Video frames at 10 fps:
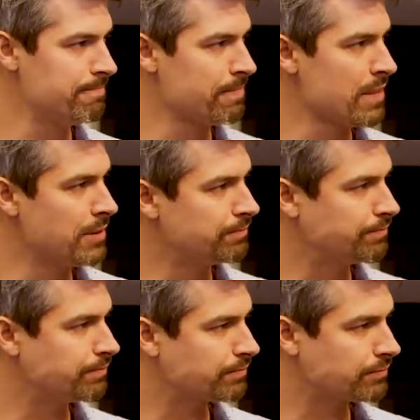
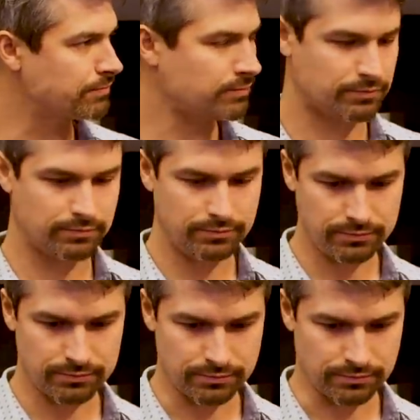
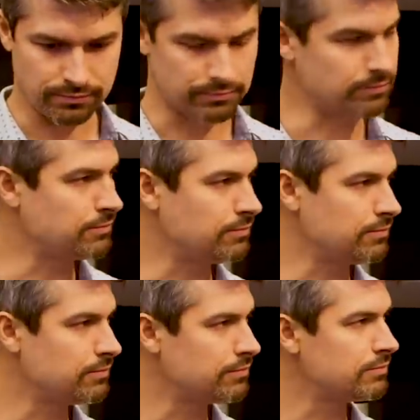
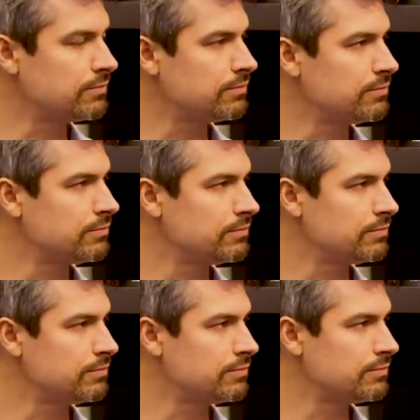
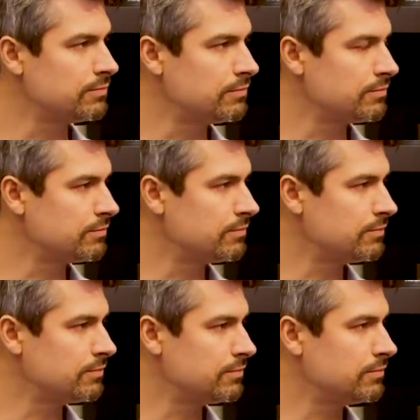
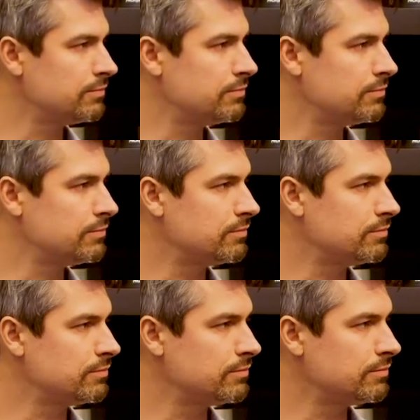
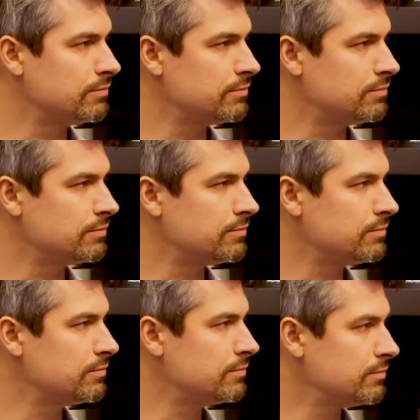
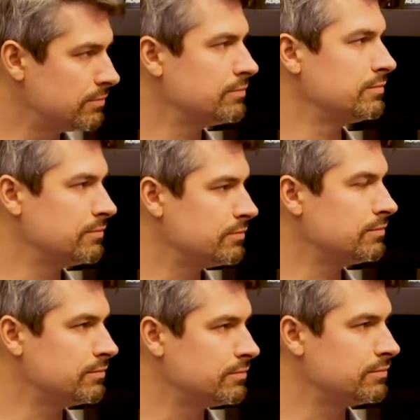
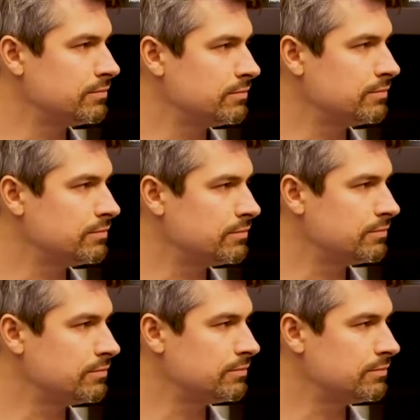The person shown says nothing.